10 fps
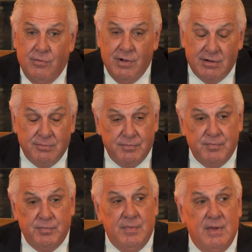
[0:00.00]
Well,
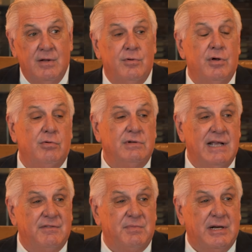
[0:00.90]
we always
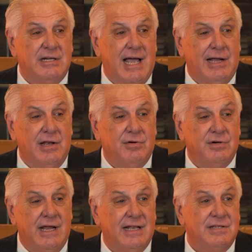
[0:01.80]
have
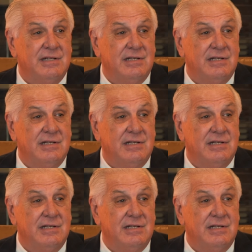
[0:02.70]
spectacular guests,